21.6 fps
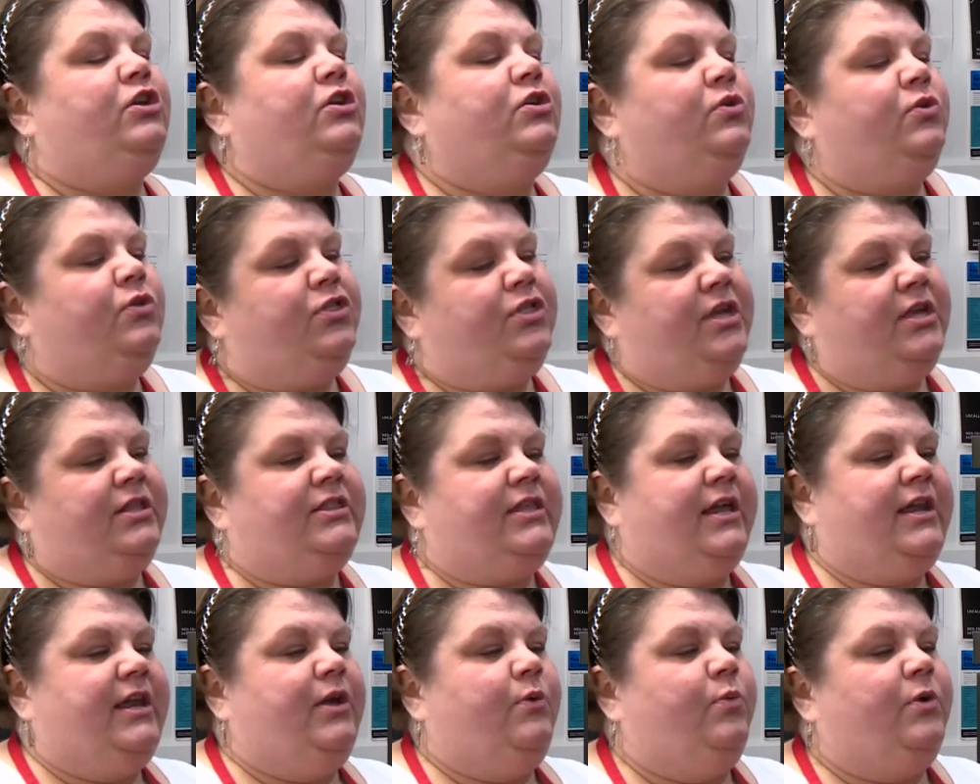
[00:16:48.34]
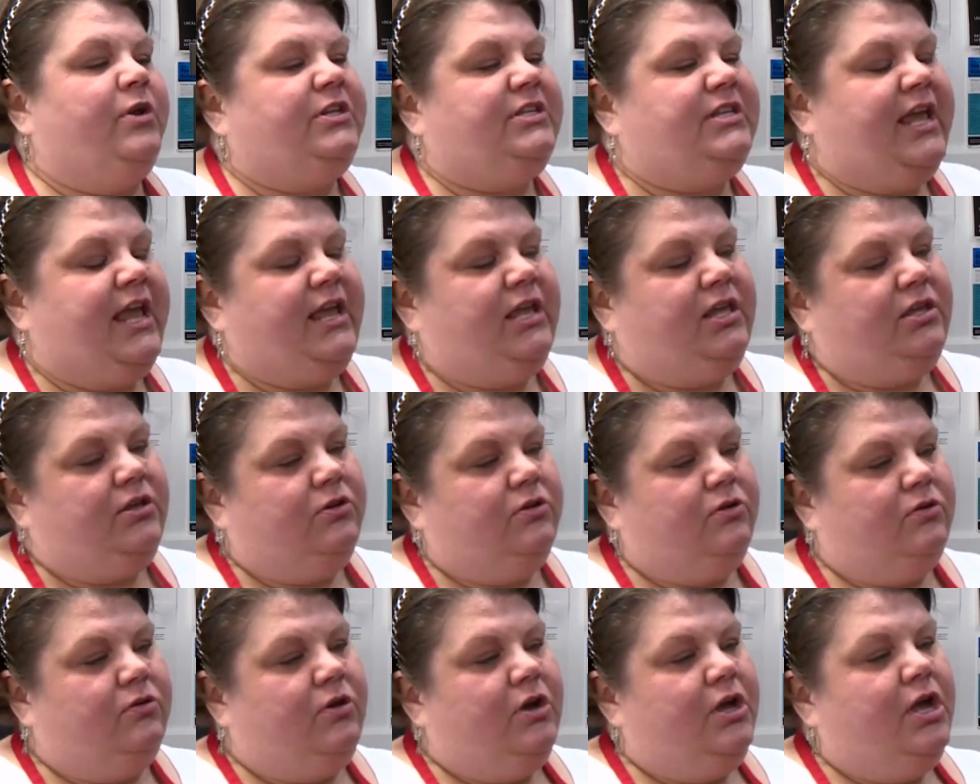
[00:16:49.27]
do you think that it would take
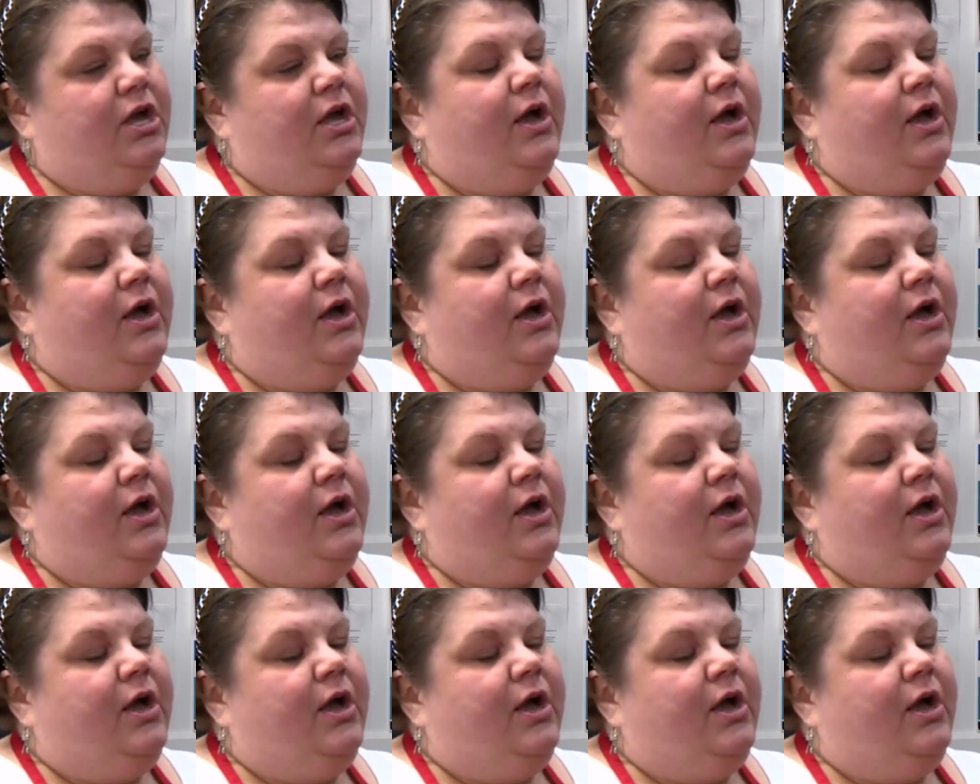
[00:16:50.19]
you?